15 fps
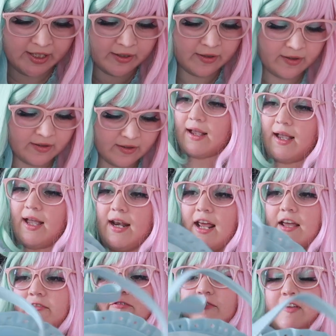and
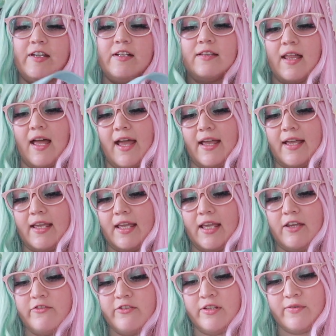I feel like
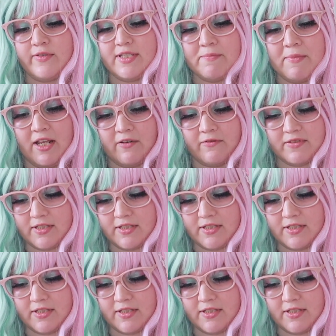even though it's made of a